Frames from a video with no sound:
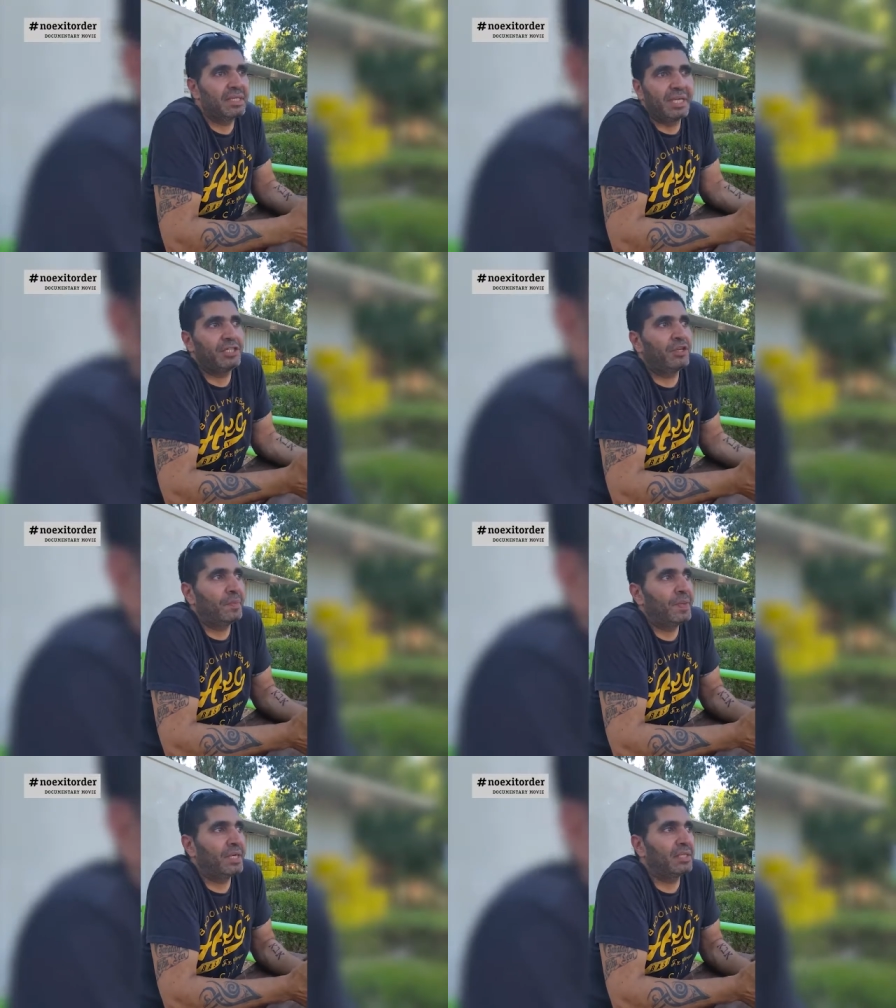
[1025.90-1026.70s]
the
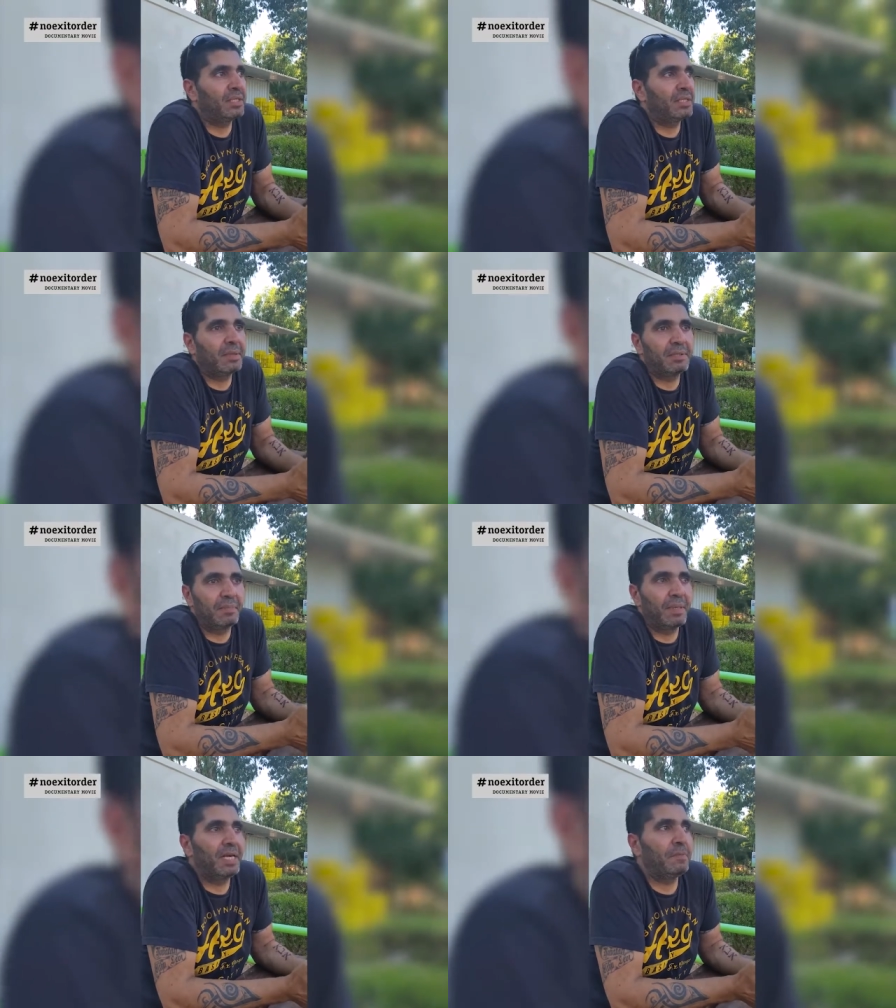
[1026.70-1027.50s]
Ethiopian, the
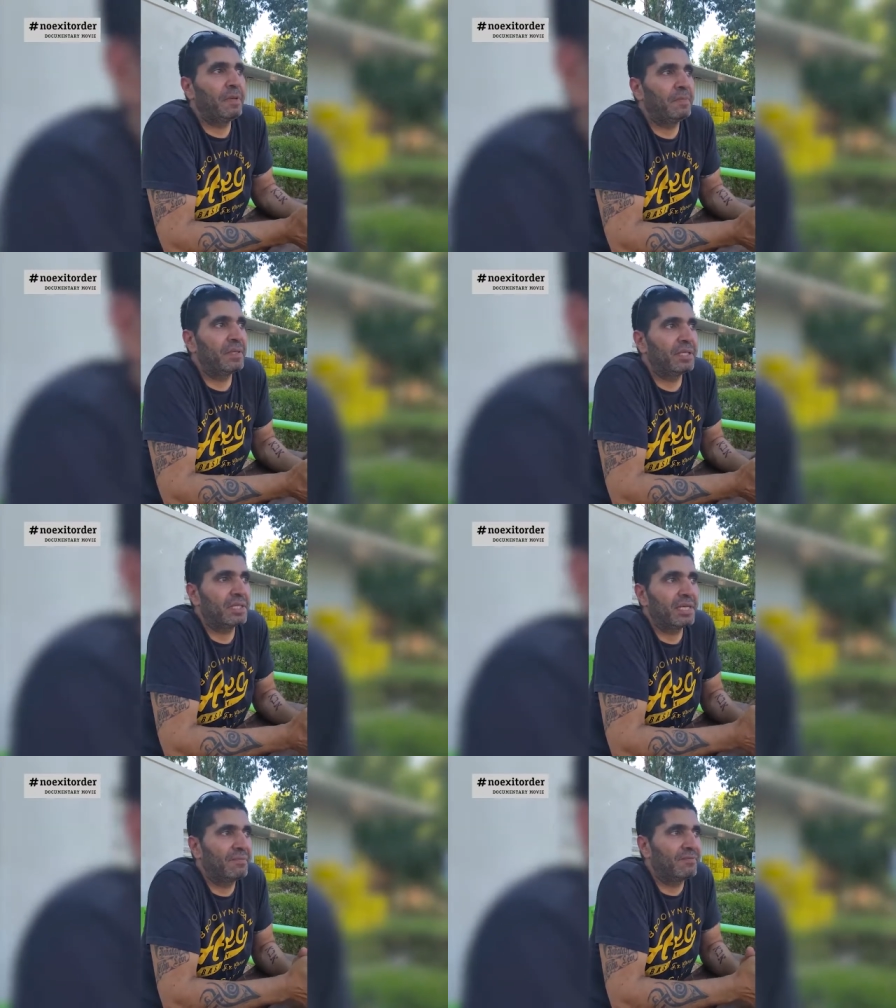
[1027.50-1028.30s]
black people
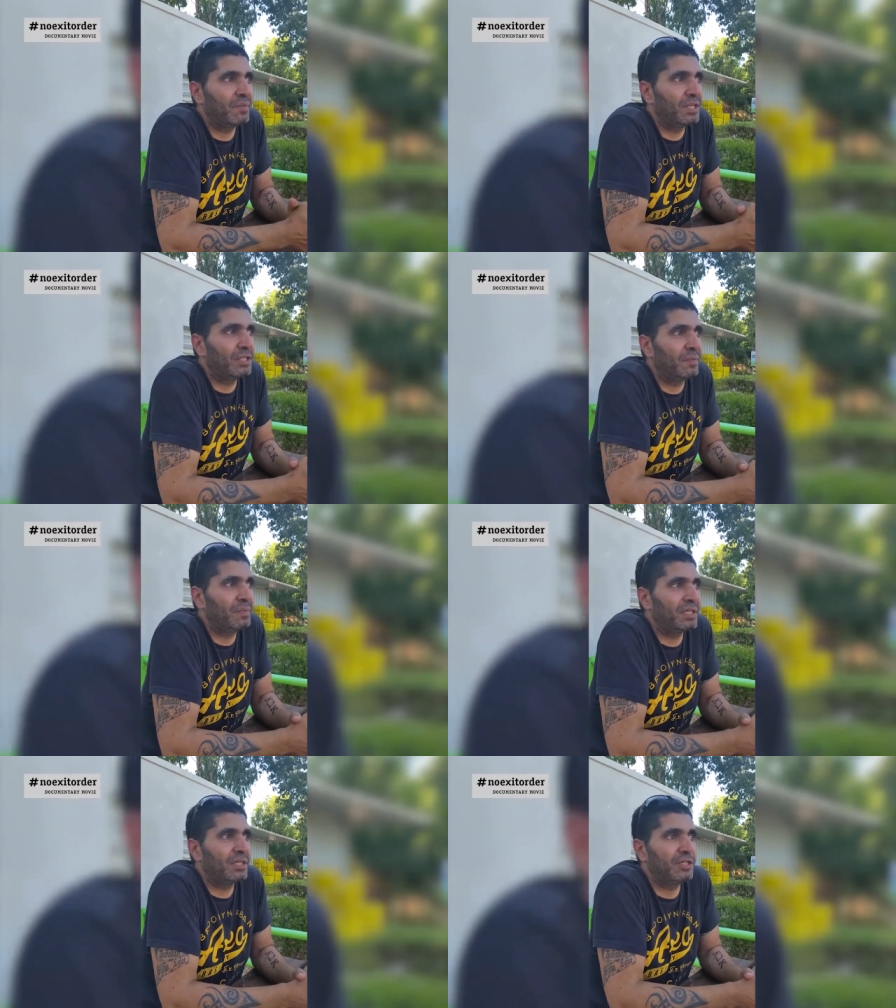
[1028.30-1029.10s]
that come from
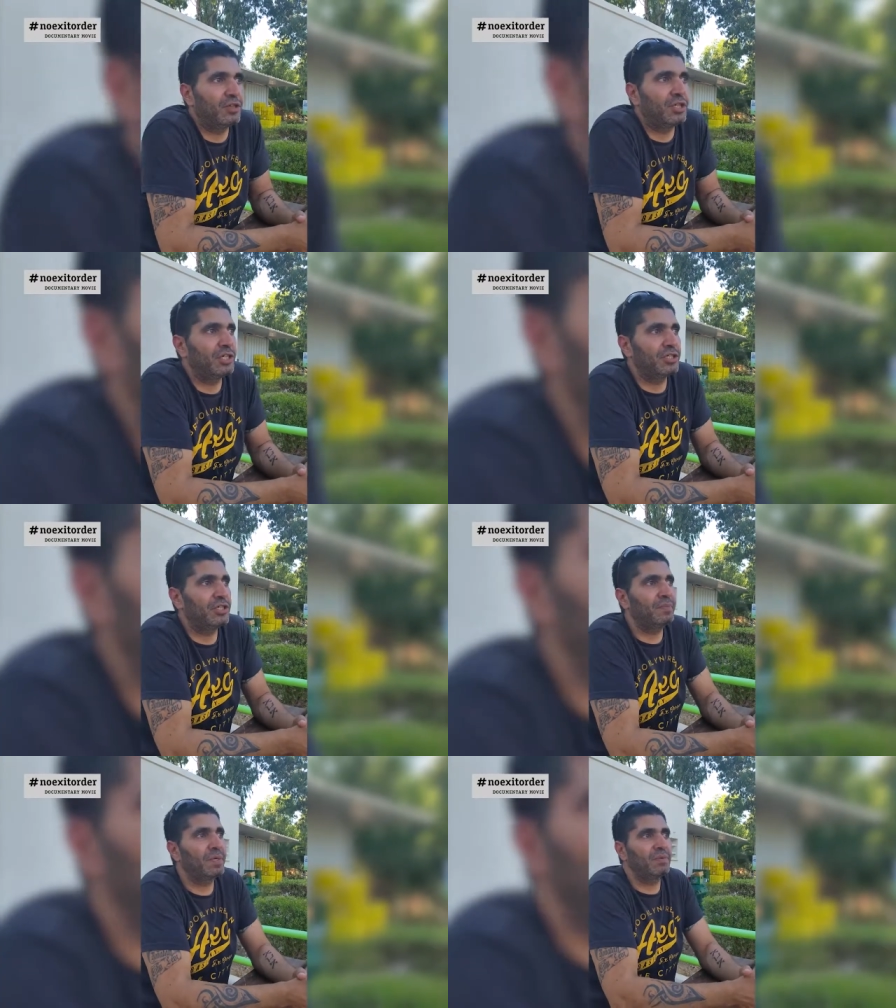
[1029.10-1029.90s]
Ethiopia, and the Jewish
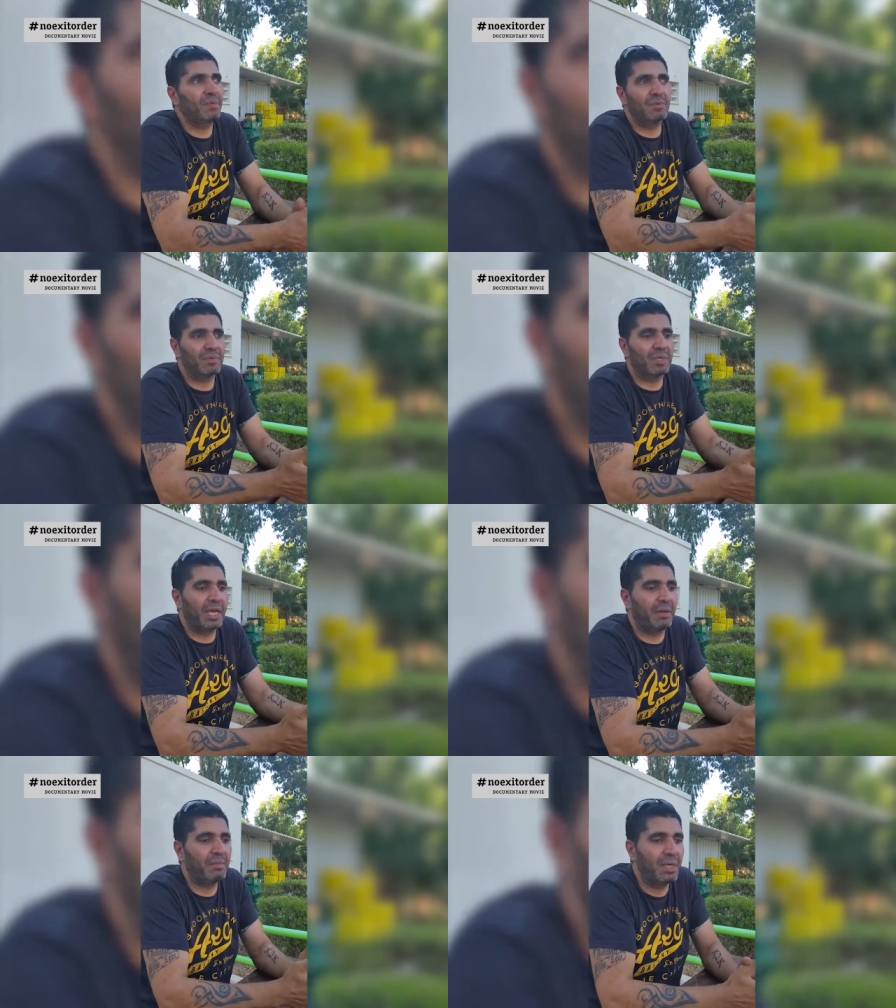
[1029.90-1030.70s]
Ethiopian
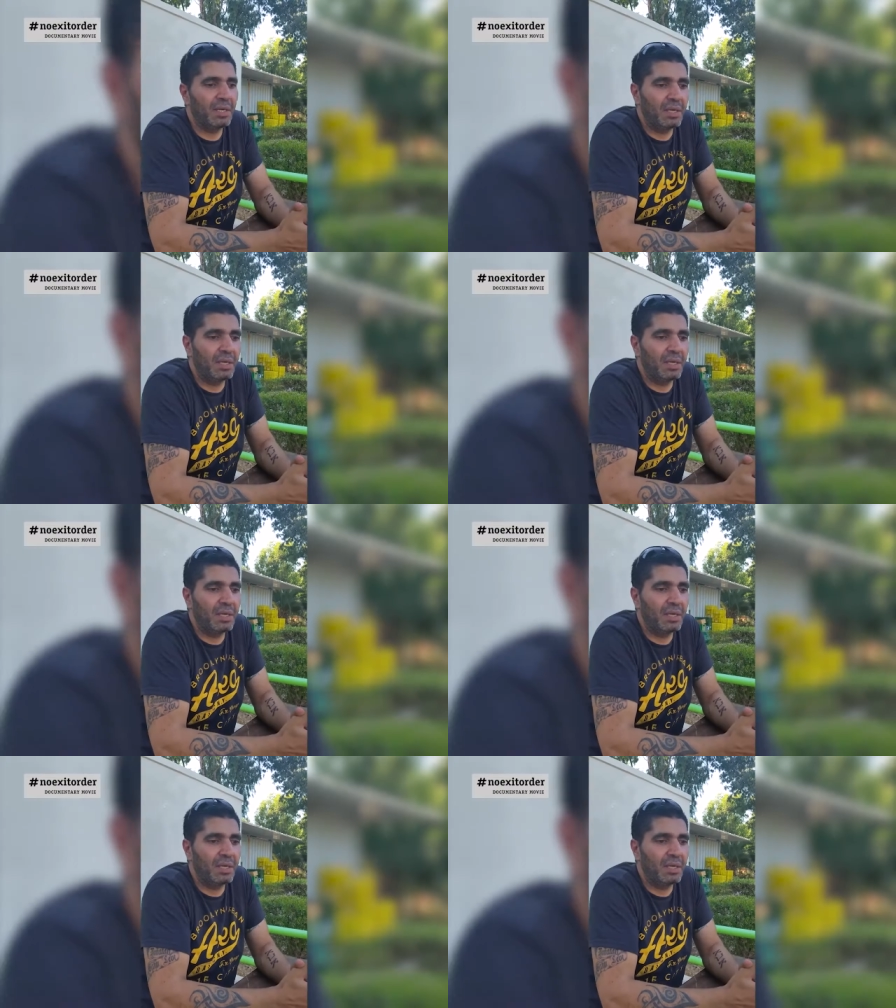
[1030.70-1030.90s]
came,